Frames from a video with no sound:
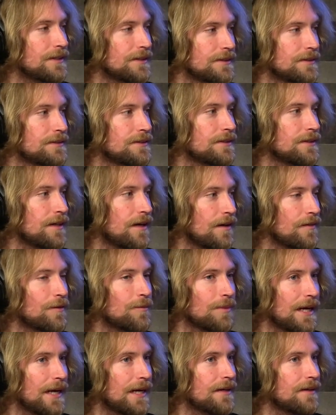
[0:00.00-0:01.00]
existed on the
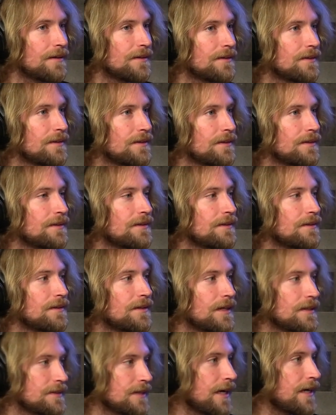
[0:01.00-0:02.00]
planet, yeah.
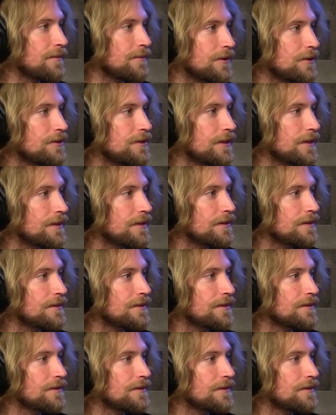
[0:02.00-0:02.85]
has had music